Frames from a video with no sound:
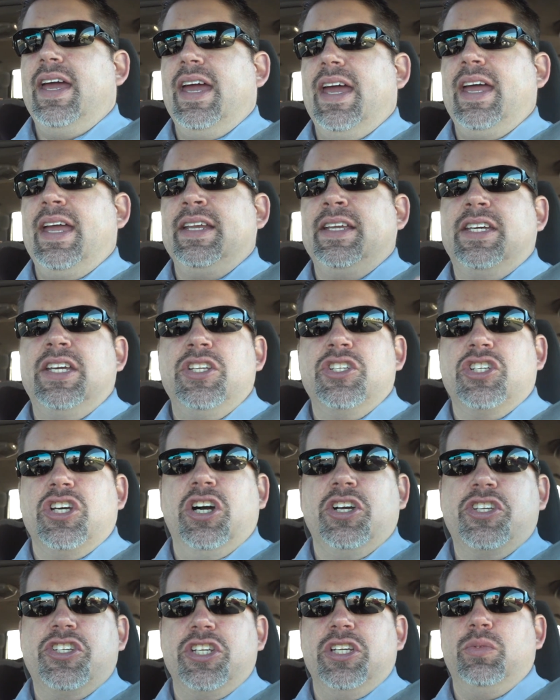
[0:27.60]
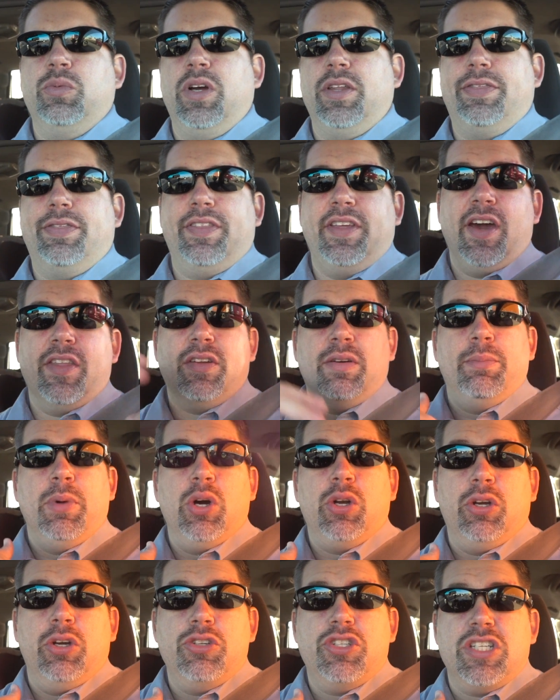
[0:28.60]
In conjunction with the other
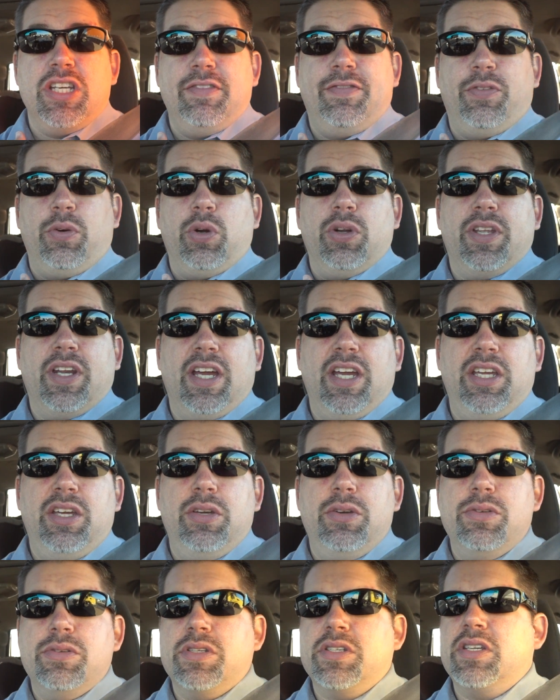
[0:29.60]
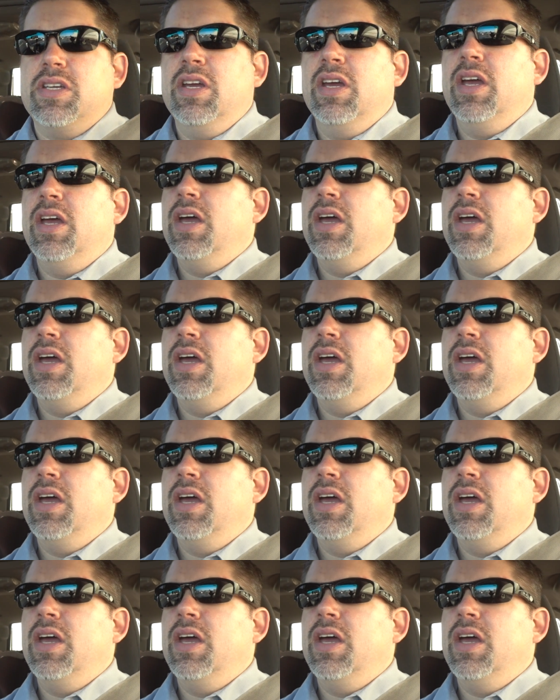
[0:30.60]
Moto G4 that I used.